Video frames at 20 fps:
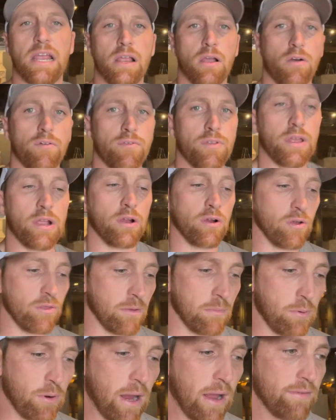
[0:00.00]
over there on the
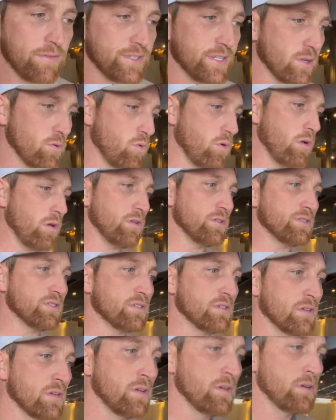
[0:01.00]
privacy walls.
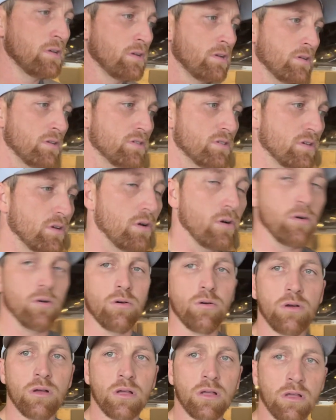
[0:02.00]
So
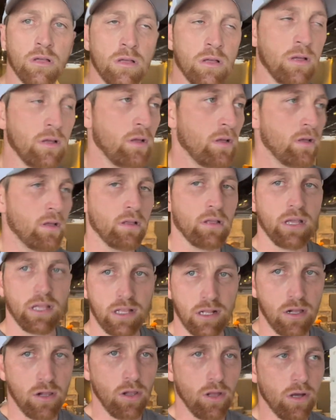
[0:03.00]
getting
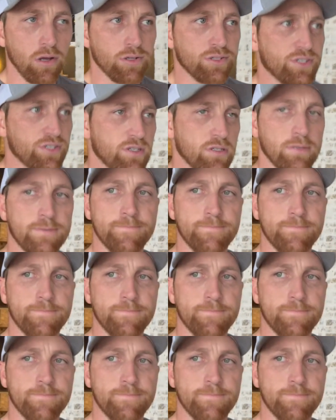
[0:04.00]
close.